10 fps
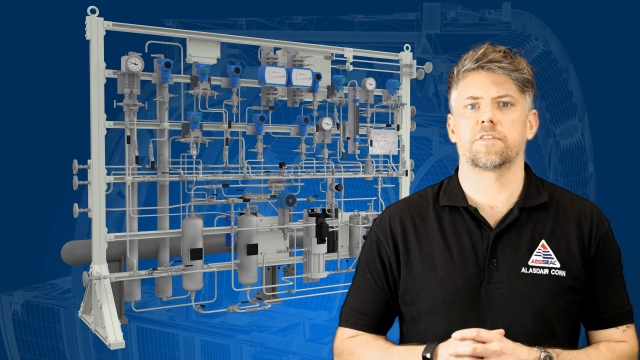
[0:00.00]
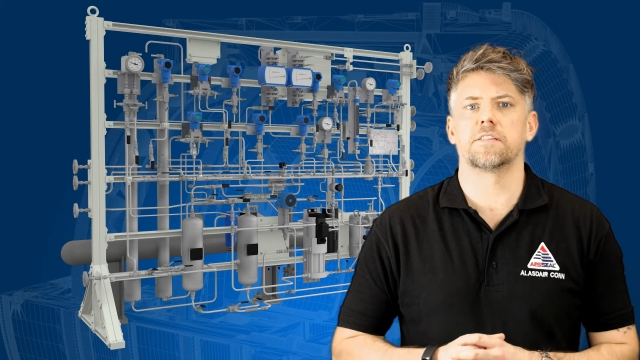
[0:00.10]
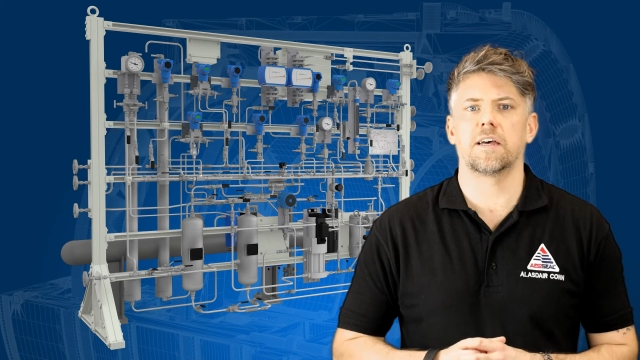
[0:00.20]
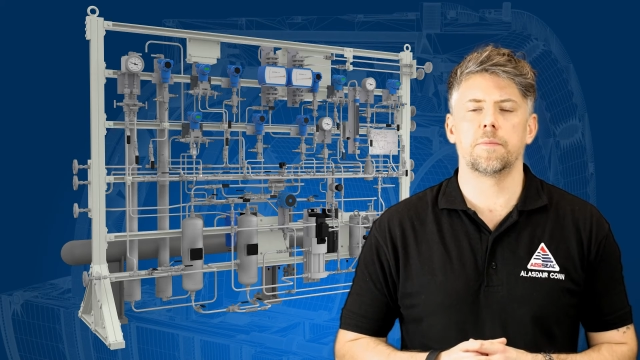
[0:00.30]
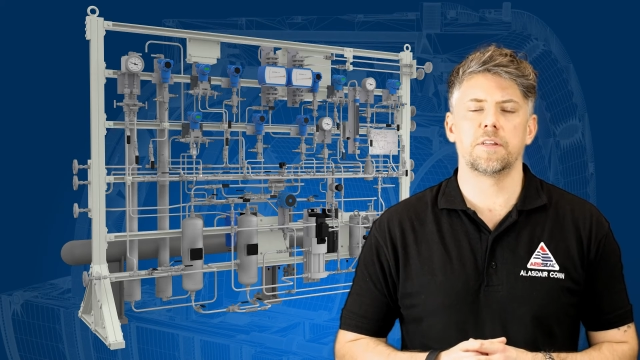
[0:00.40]
of
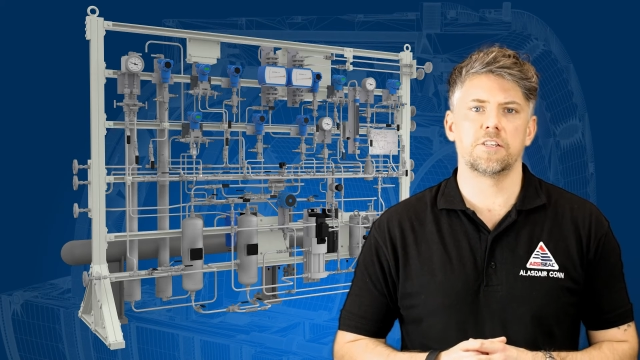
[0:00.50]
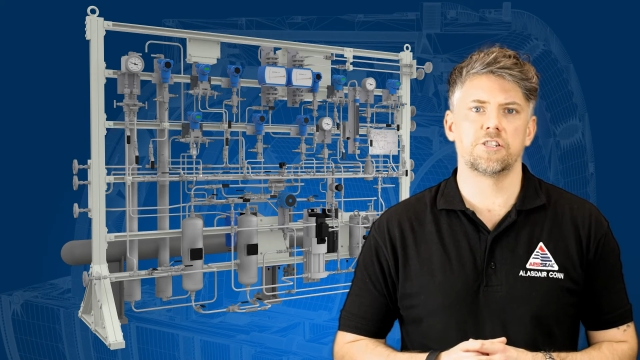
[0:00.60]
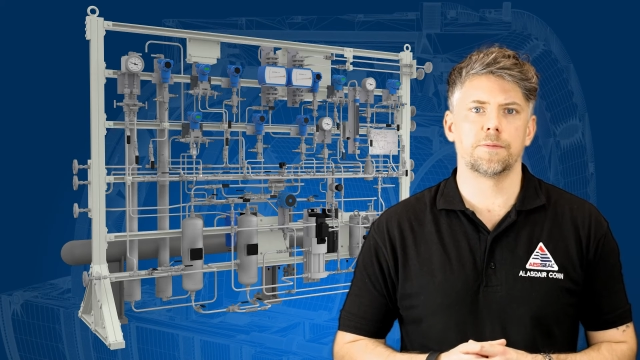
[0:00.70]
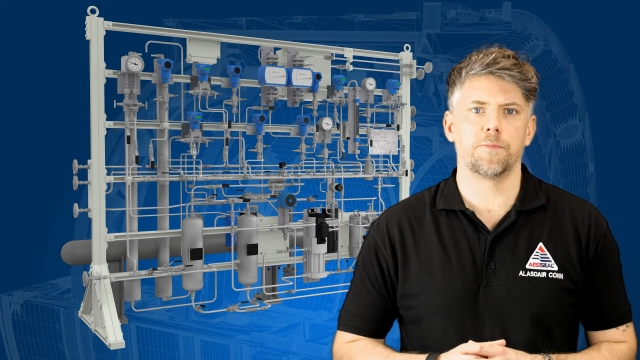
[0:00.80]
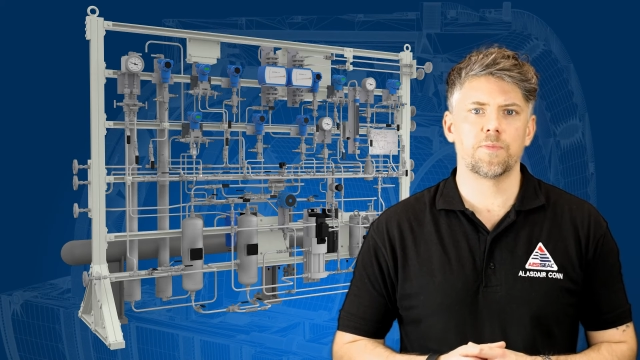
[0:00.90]

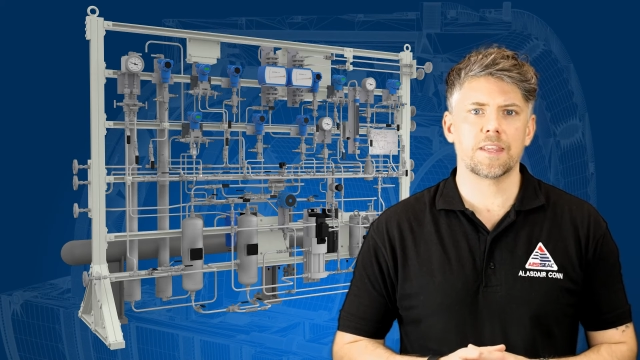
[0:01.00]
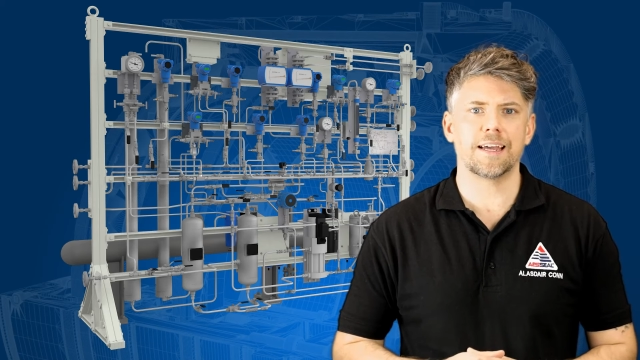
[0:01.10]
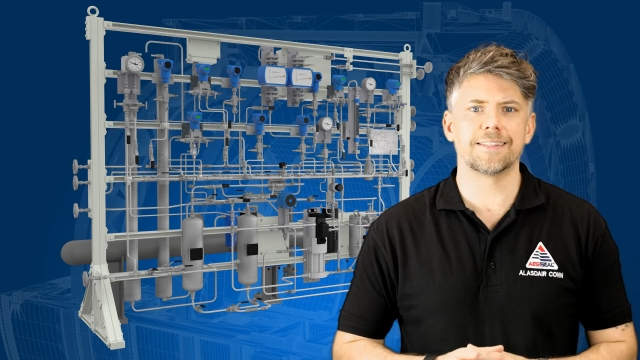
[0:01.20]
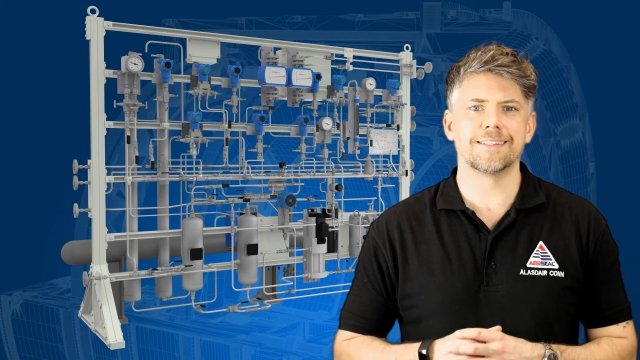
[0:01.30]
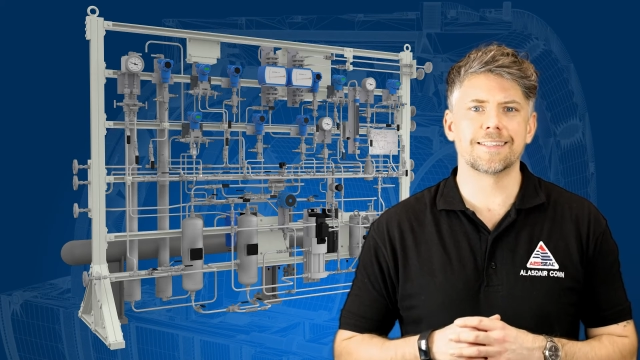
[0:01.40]
contamination,
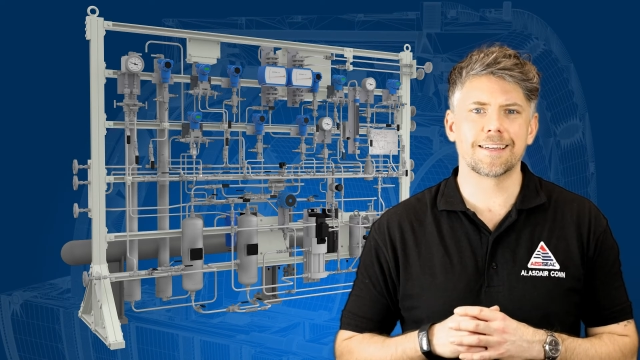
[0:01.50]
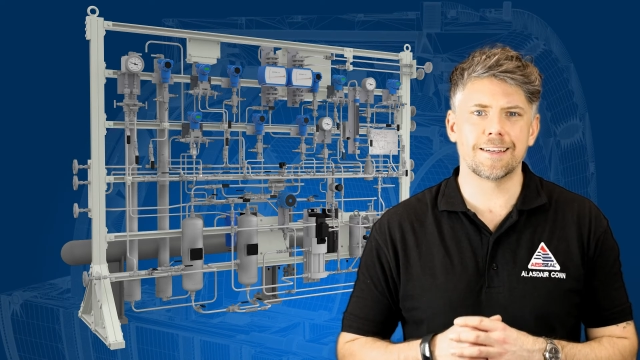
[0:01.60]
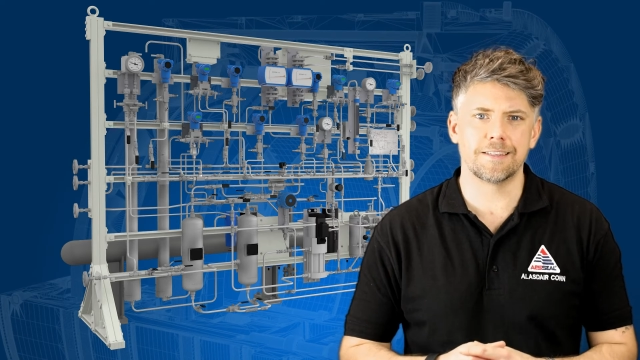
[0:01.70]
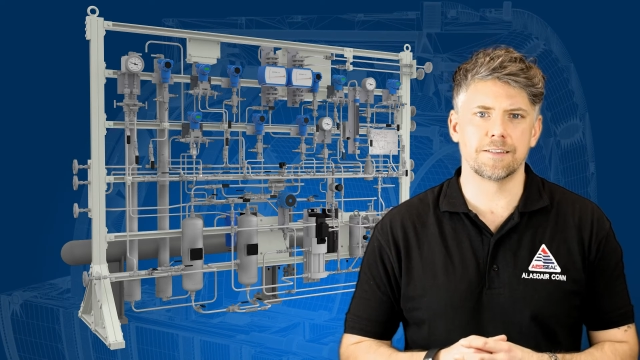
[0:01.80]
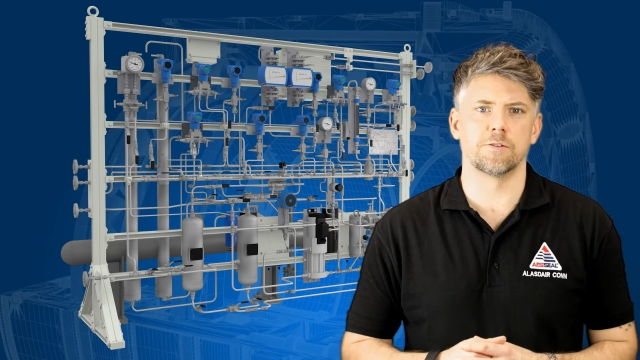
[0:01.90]
it is
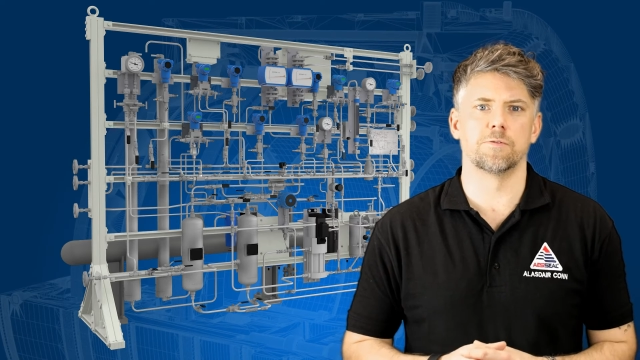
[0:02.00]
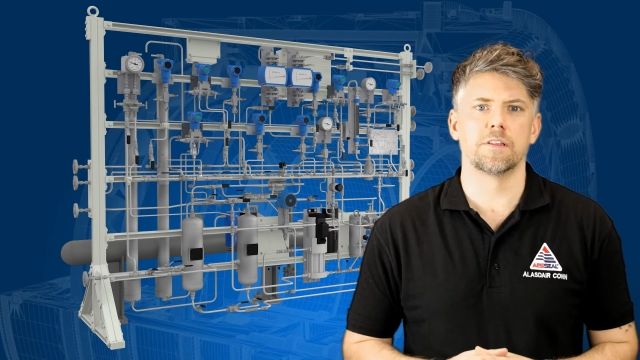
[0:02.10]
critical